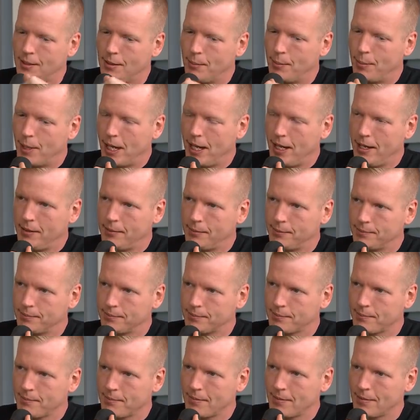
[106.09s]
But
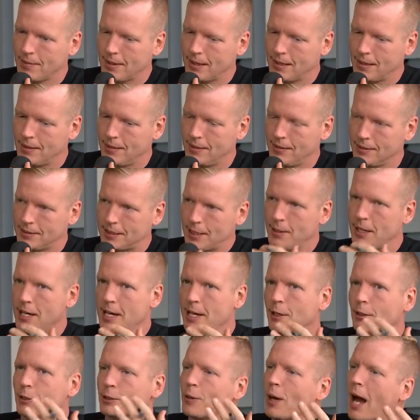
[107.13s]
to,
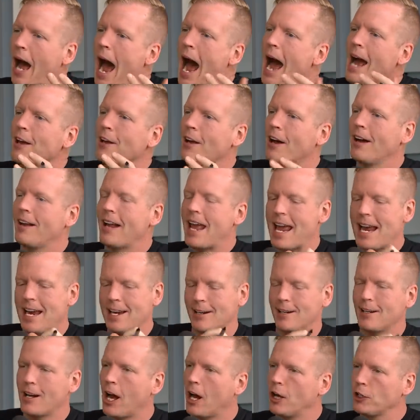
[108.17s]
here's what I thought.
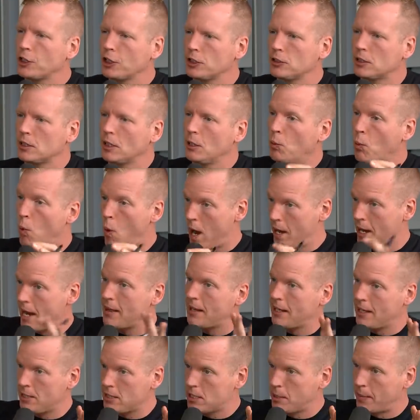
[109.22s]
Aidan Hutchinson, one, I
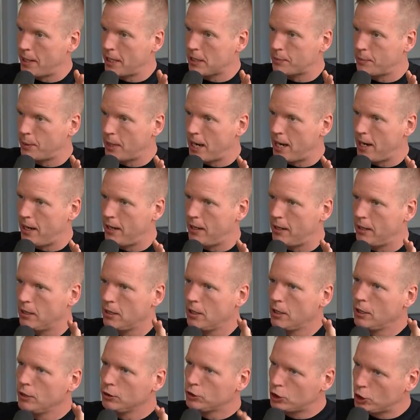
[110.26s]
think he's the best player.
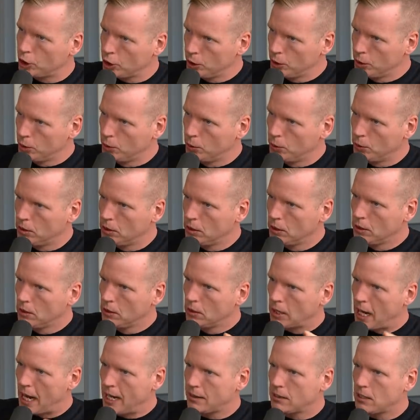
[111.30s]
Two,
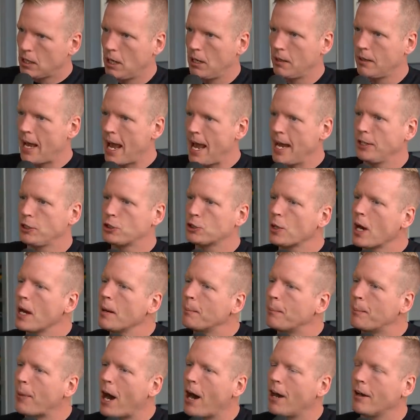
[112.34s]
I thought, hey,
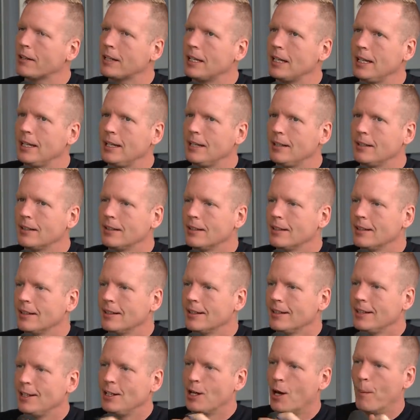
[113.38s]
Trent Baalke,
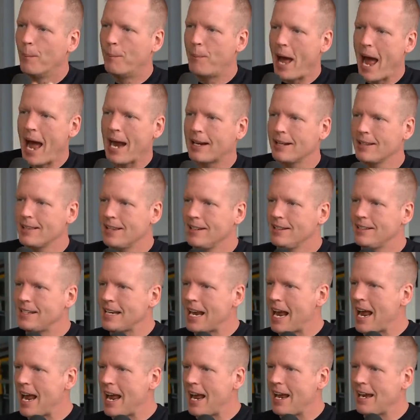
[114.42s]
you know, back in the
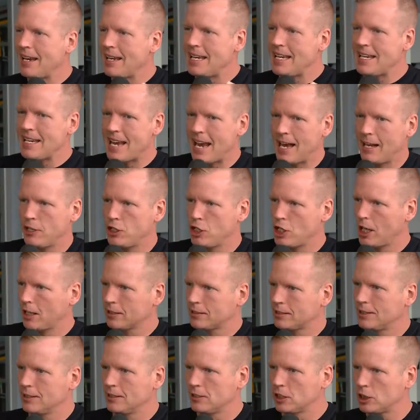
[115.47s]
day, he had
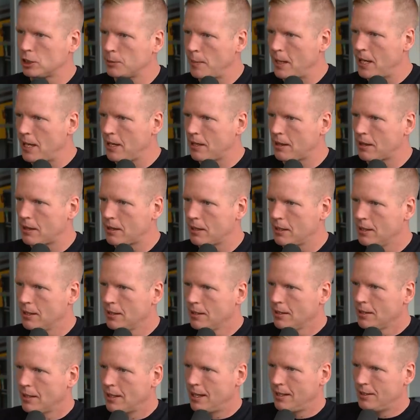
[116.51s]
Justin Smith
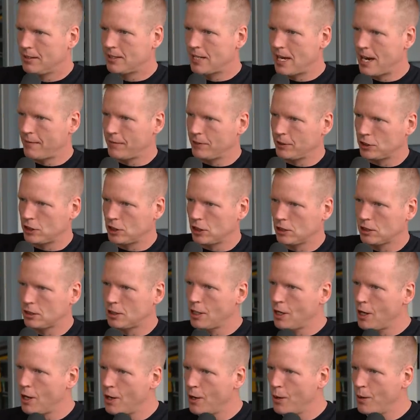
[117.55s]
in San
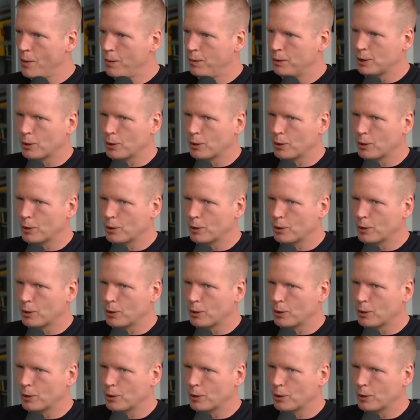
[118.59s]
Francisco, who mm-hmm.